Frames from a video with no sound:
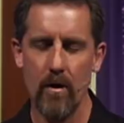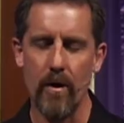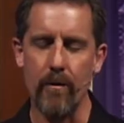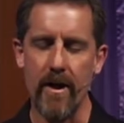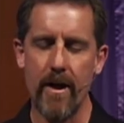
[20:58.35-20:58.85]

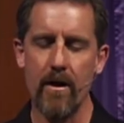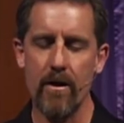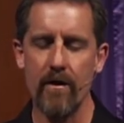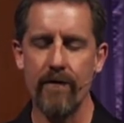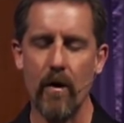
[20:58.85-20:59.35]
We would hear
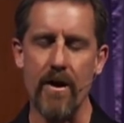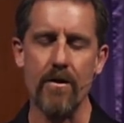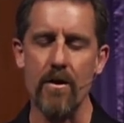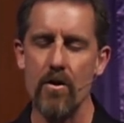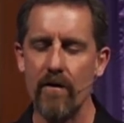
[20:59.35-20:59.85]
your
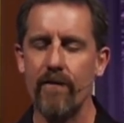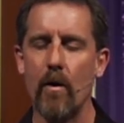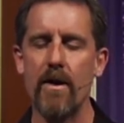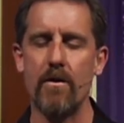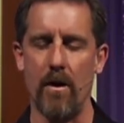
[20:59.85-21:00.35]
voice and your
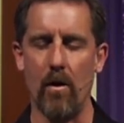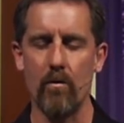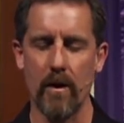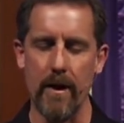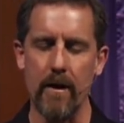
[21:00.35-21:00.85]
voice
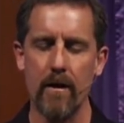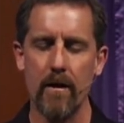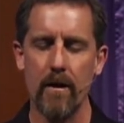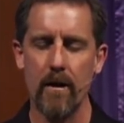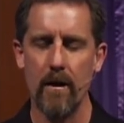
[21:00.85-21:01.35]
only.
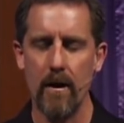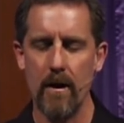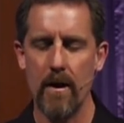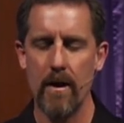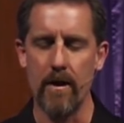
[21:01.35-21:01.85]

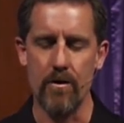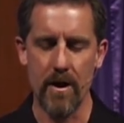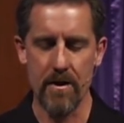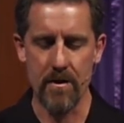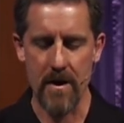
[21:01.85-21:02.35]
In
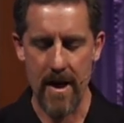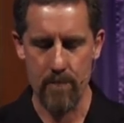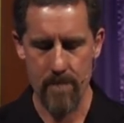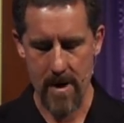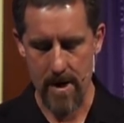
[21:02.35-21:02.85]
Jesus'
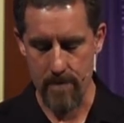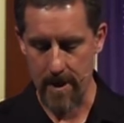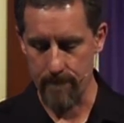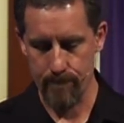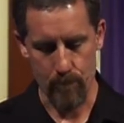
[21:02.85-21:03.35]
name, amen.